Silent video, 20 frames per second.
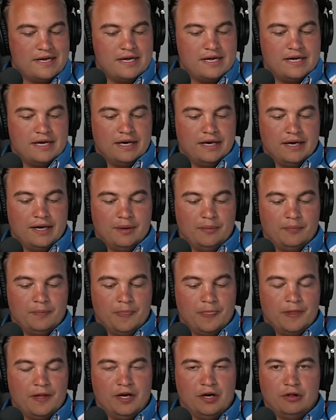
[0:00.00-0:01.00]

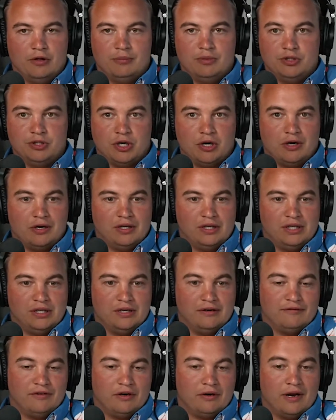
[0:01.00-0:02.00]
The majority
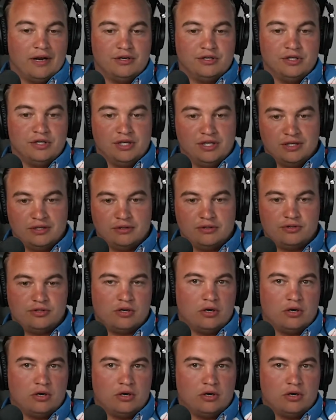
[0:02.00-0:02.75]
of our engineers